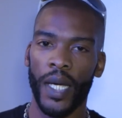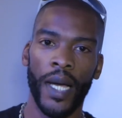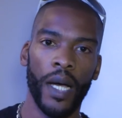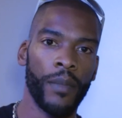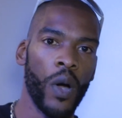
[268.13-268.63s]

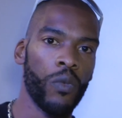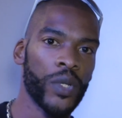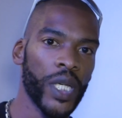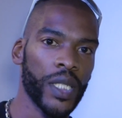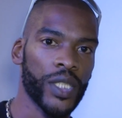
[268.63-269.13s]
at
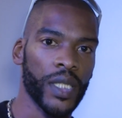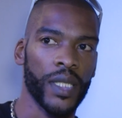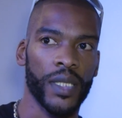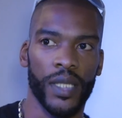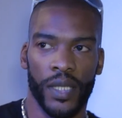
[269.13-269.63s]
Ultimate Challenge,
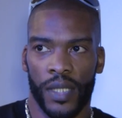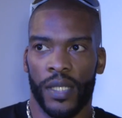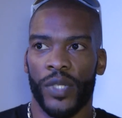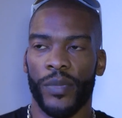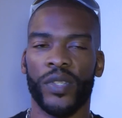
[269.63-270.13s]
and
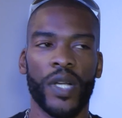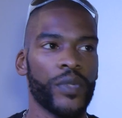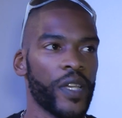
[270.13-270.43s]
sometimes it's time